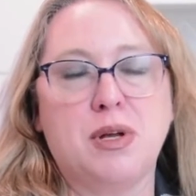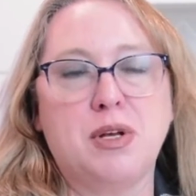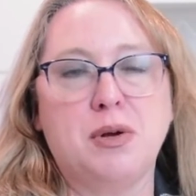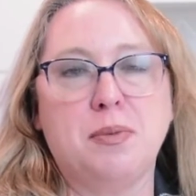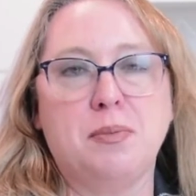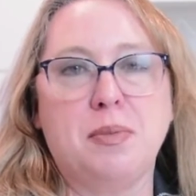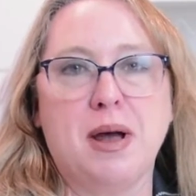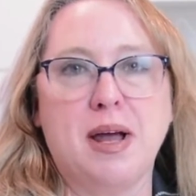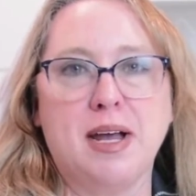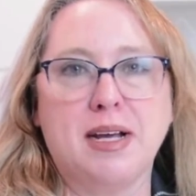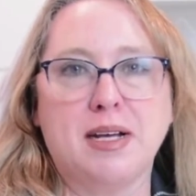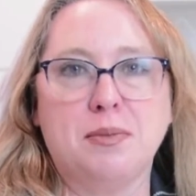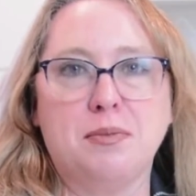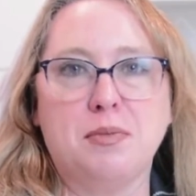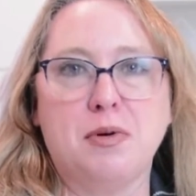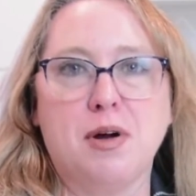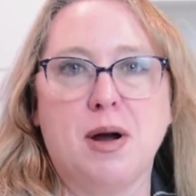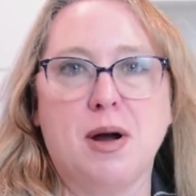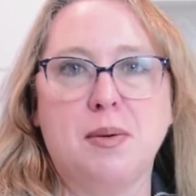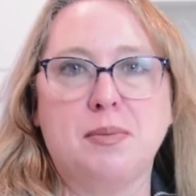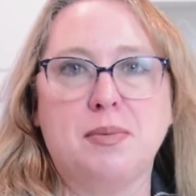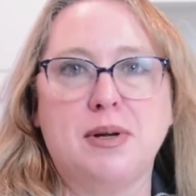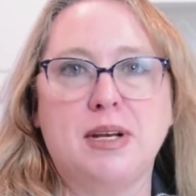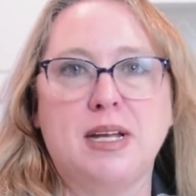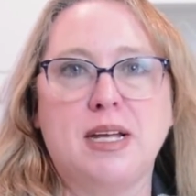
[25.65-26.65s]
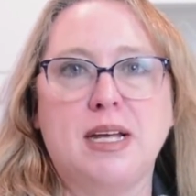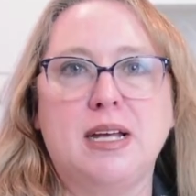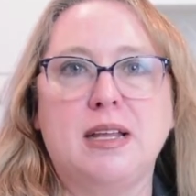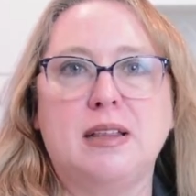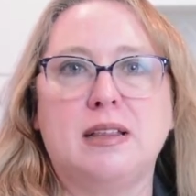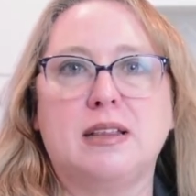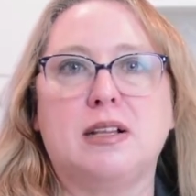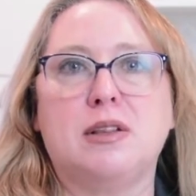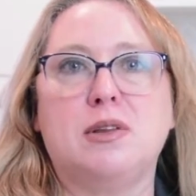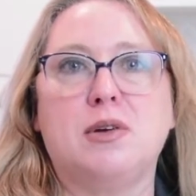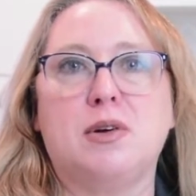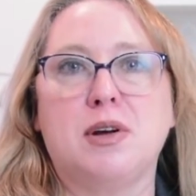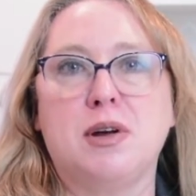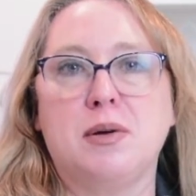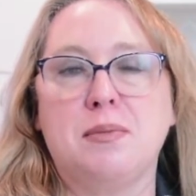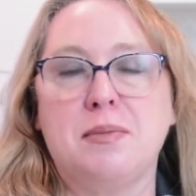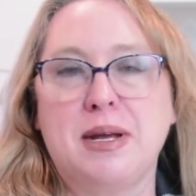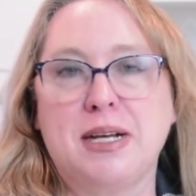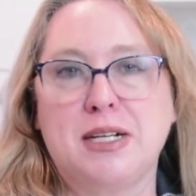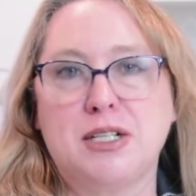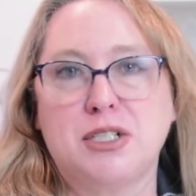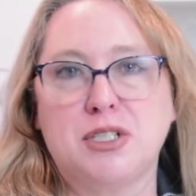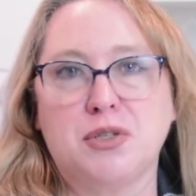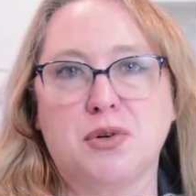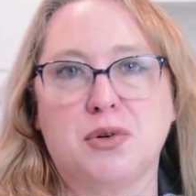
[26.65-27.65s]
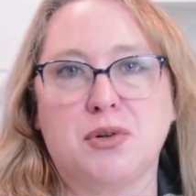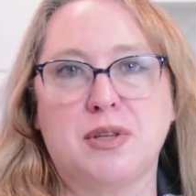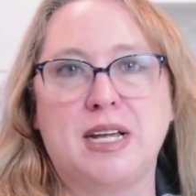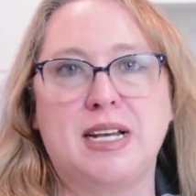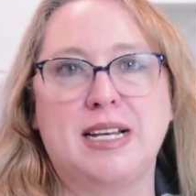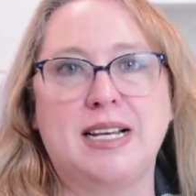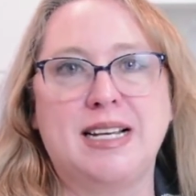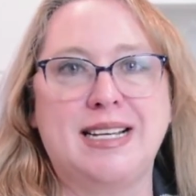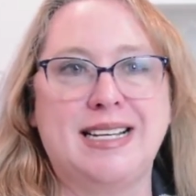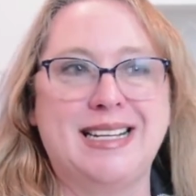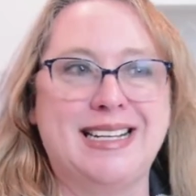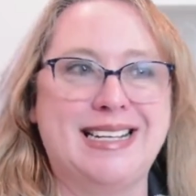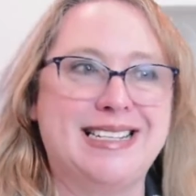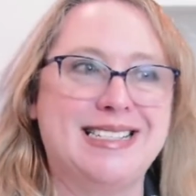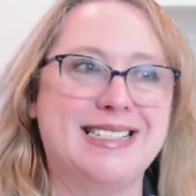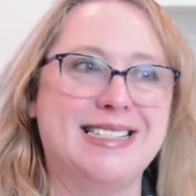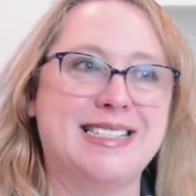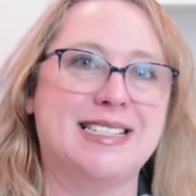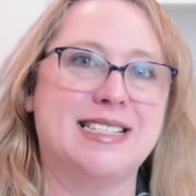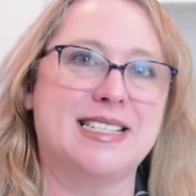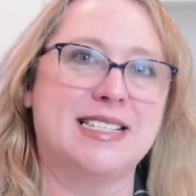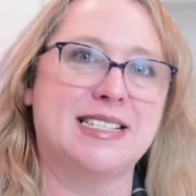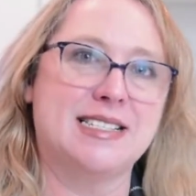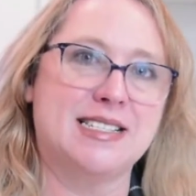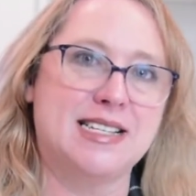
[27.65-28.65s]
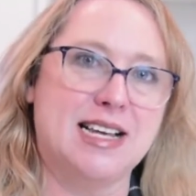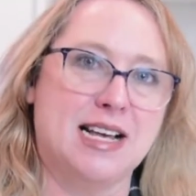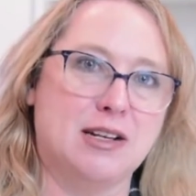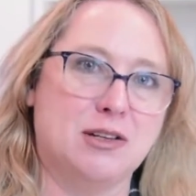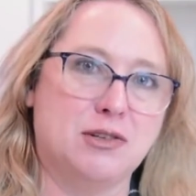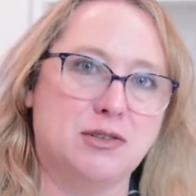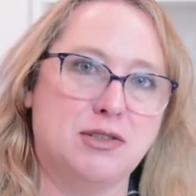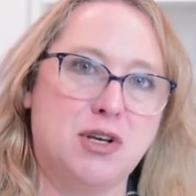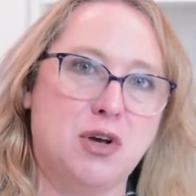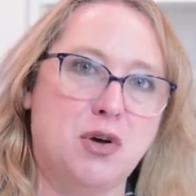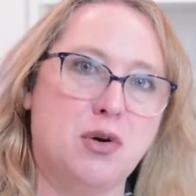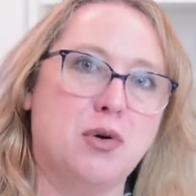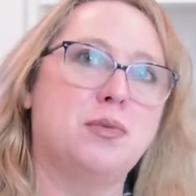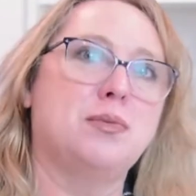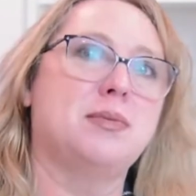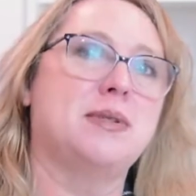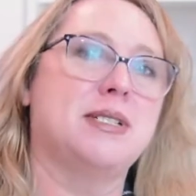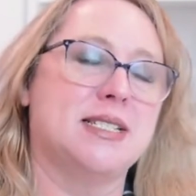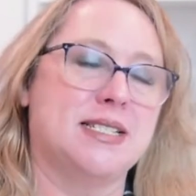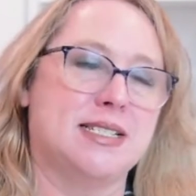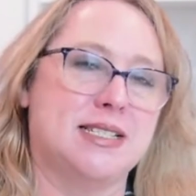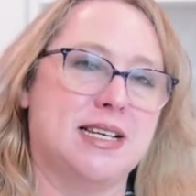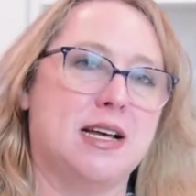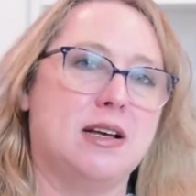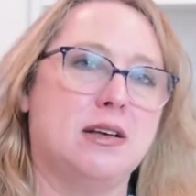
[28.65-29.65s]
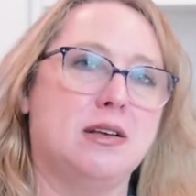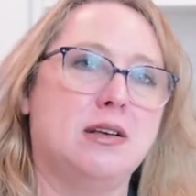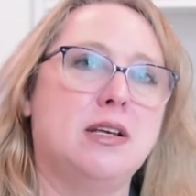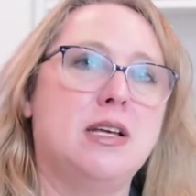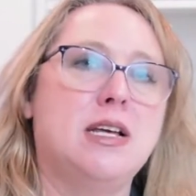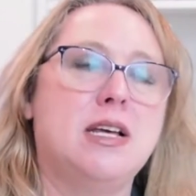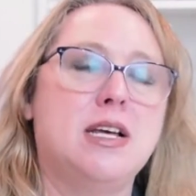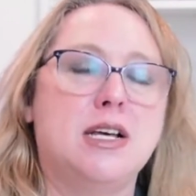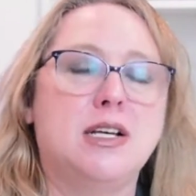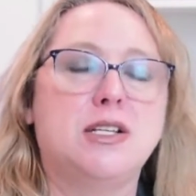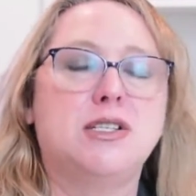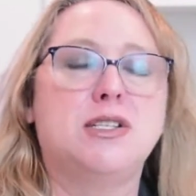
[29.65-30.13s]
When you're buying a property, the lawyer makes sure that it is the seller's home to sell,